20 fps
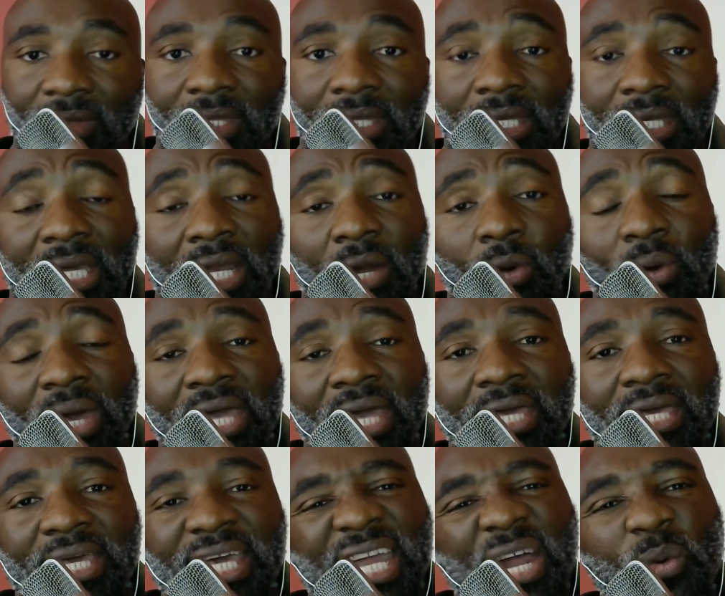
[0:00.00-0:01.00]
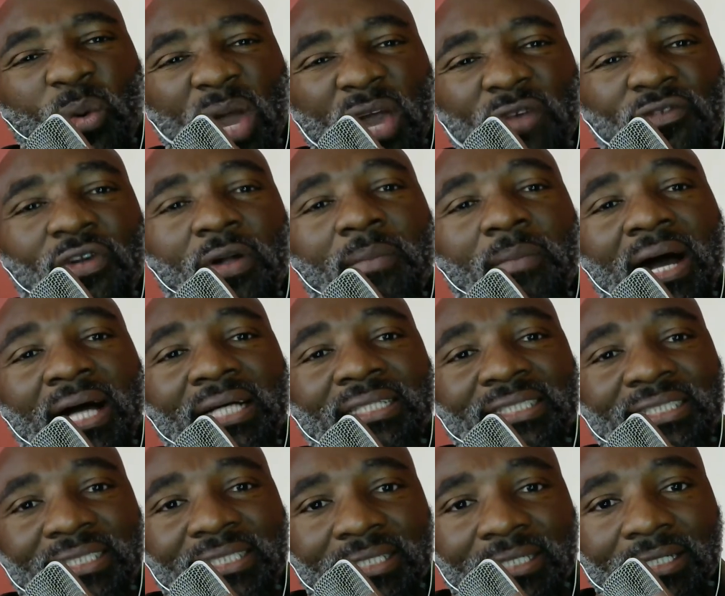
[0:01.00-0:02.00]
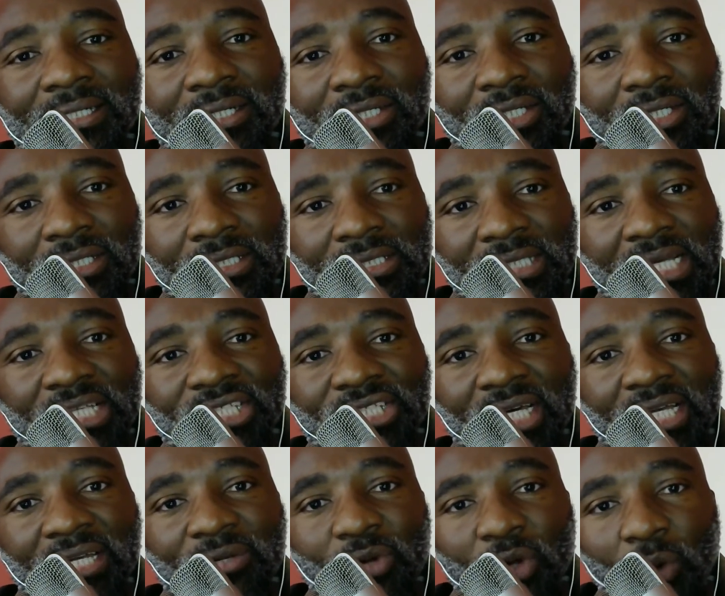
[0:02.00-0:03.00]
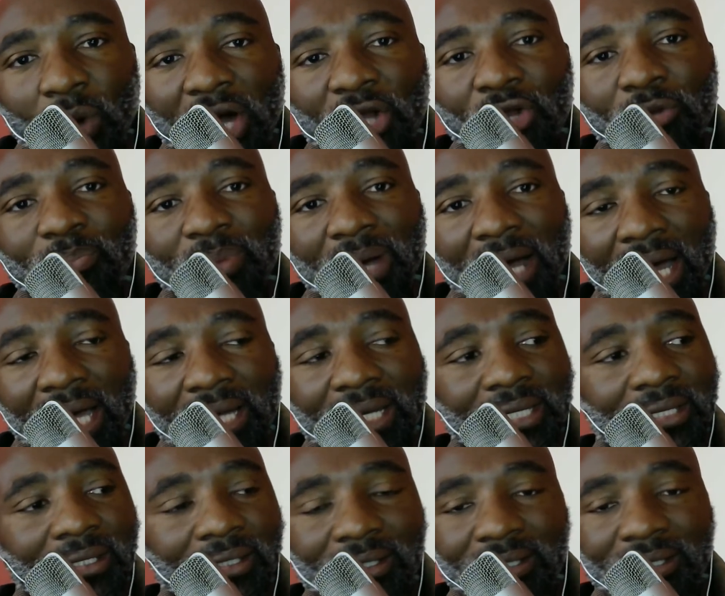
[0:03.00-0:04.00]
Get away from us. Essentially, we want a party.